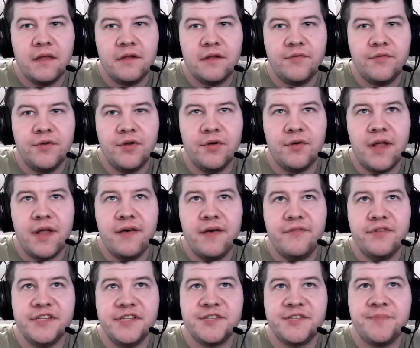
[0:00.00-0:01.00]
We don't have
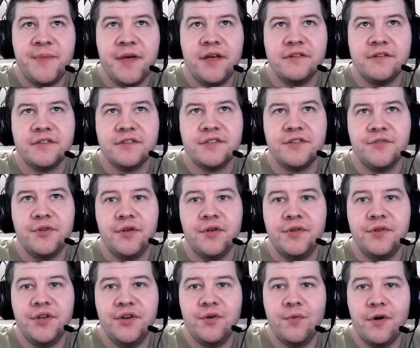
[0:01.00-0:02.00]
any spells, so we don't
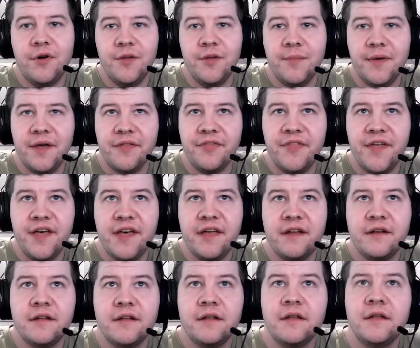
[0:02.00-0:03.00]
need to worry about that.
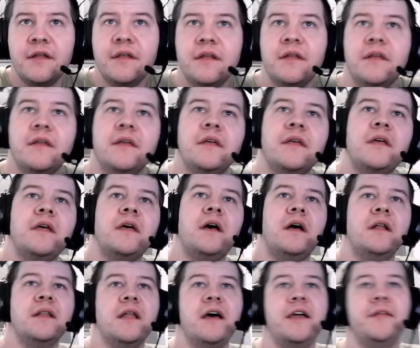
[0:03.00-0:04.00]

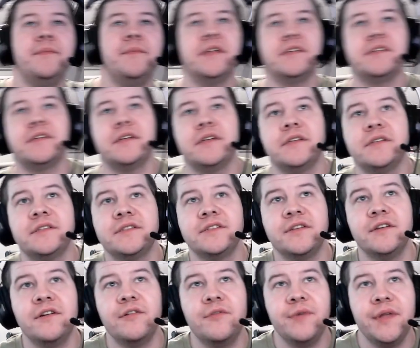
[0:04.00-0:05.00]
Alignment.
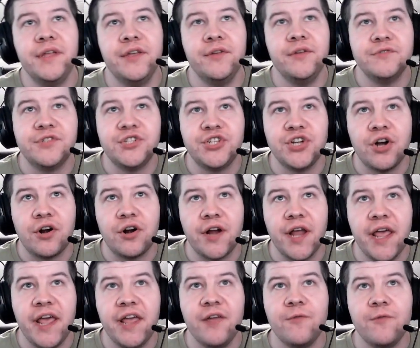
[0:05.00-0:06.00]
So we use chart
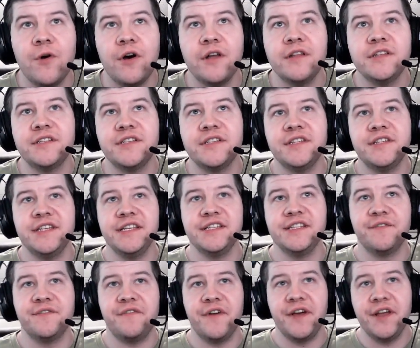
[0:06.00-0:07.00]
A1 since he's
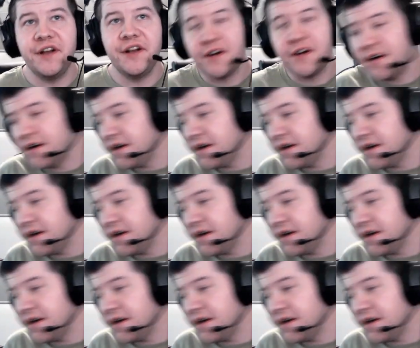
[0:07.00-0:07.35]
a fighter.